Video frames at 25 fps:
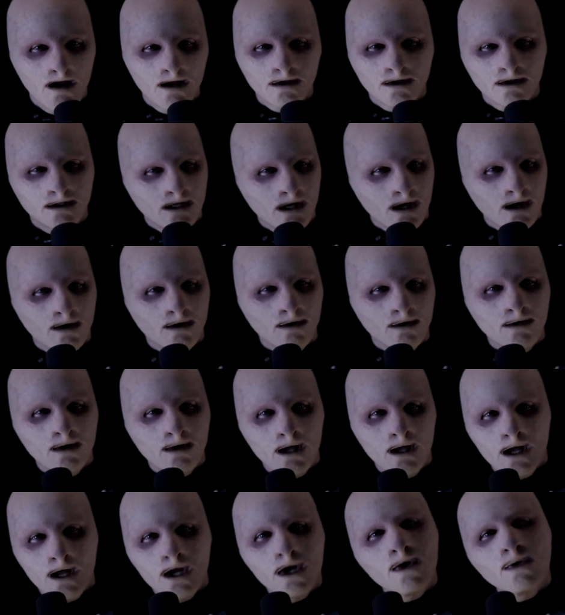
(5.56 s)
So,
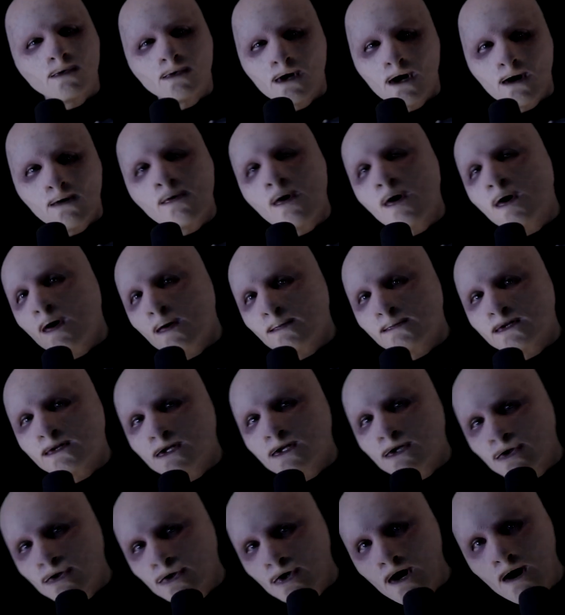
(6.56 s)
when I woke up in
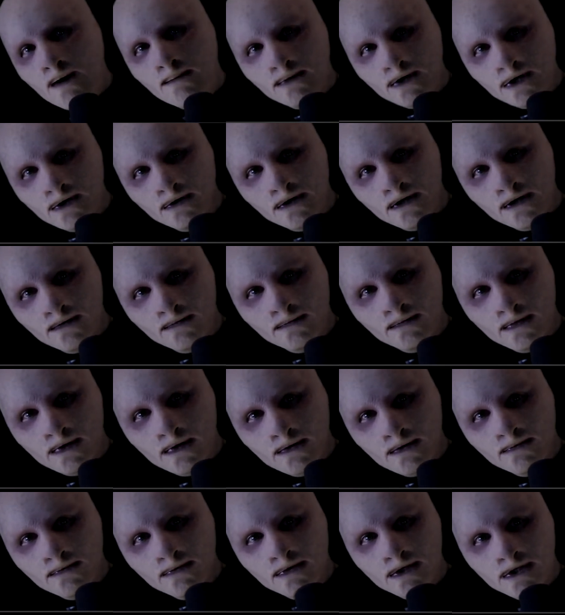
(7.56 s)
the trauma unit,
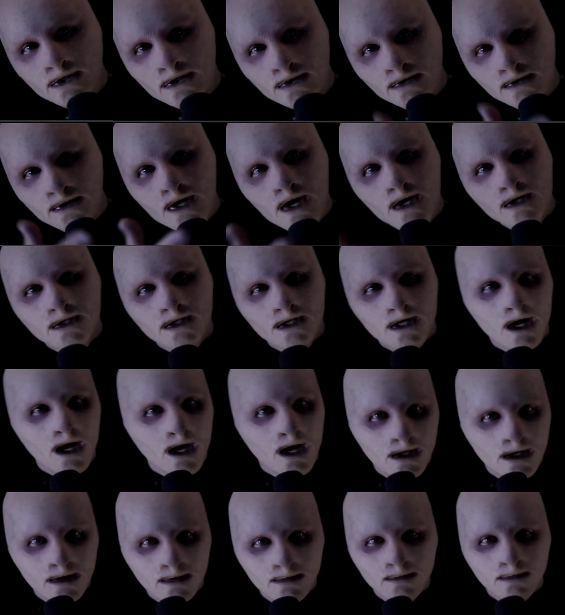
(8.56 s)
it was
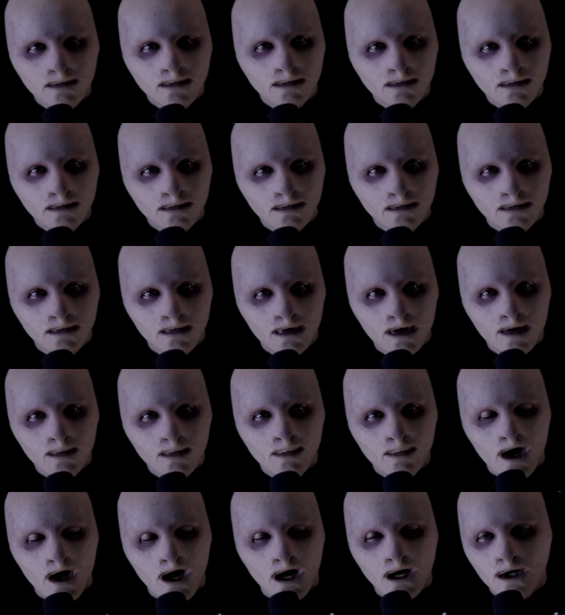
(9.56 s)
2008,
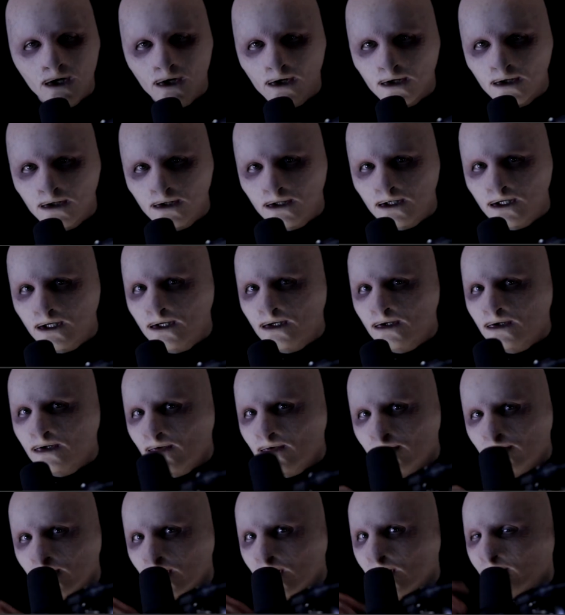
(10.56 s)
and by early, the
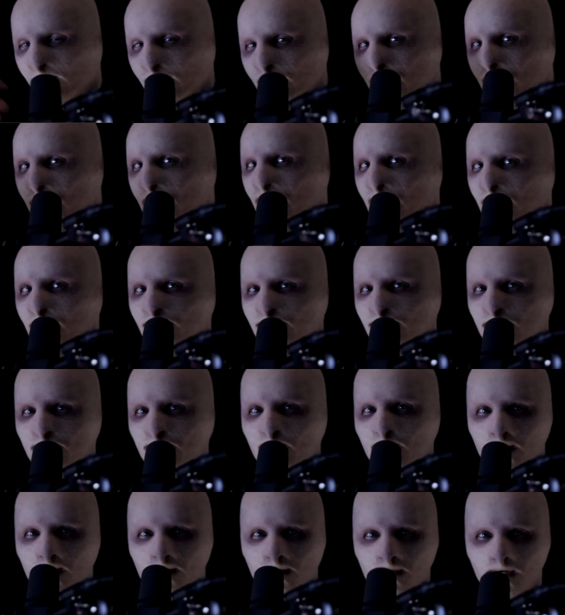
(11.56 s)
very beginning of
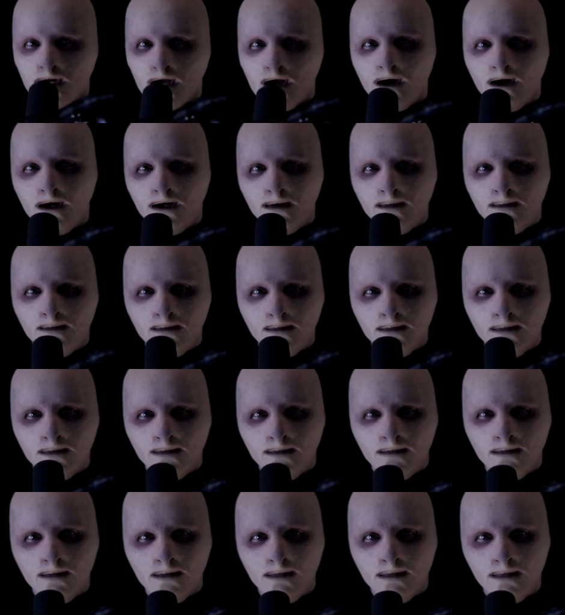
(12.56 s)
2009,
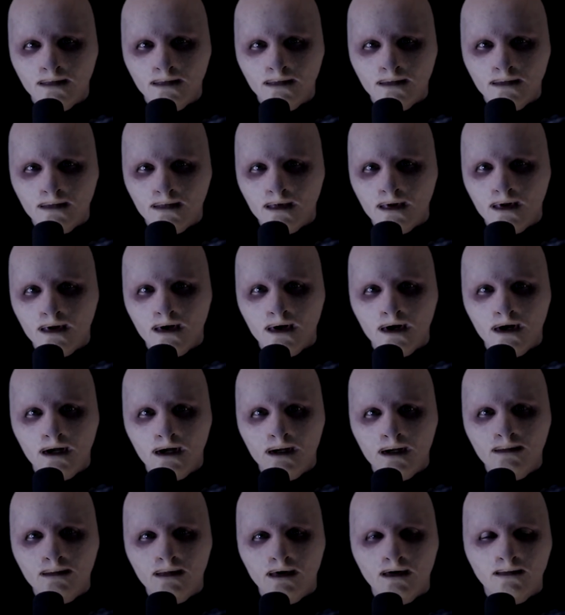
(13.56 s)
I
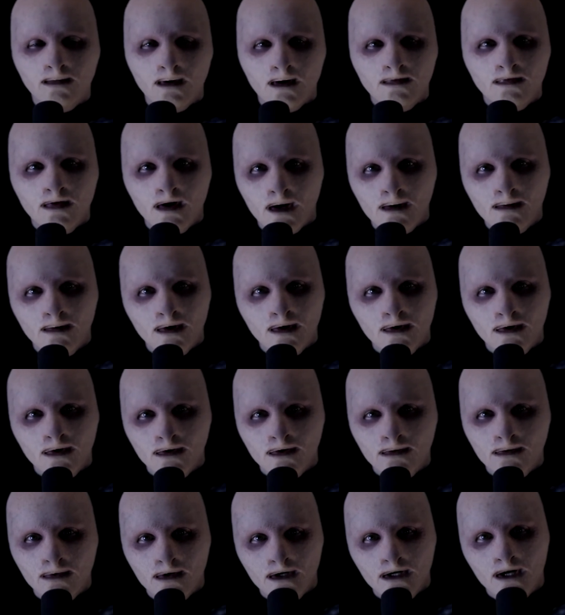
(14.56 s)
had moved my family under
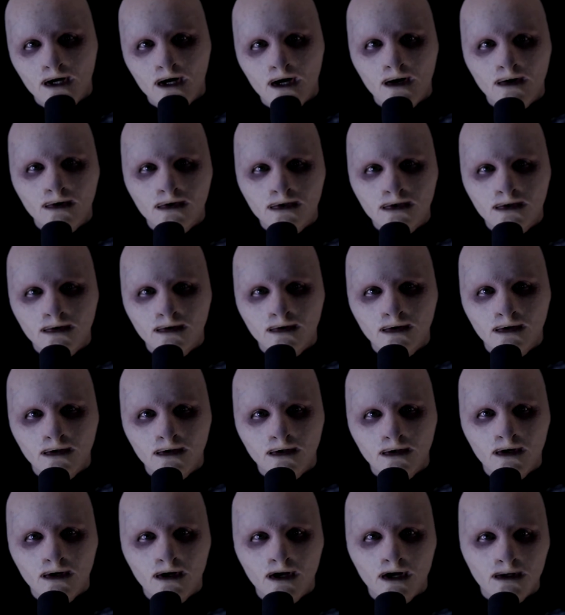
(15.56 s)
to one house
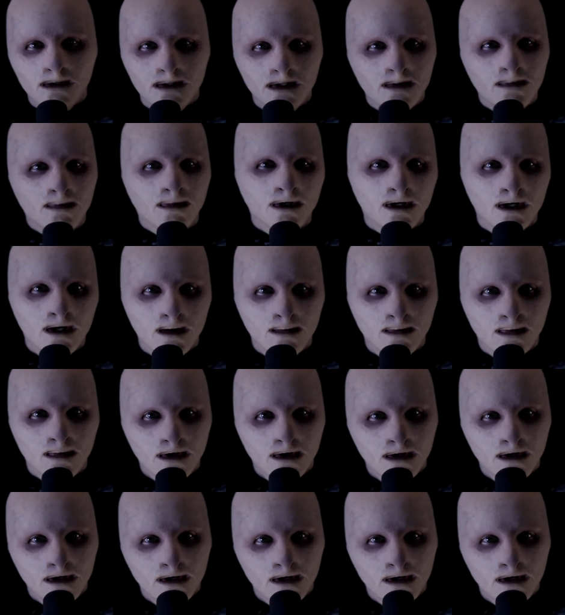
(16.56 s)
and split up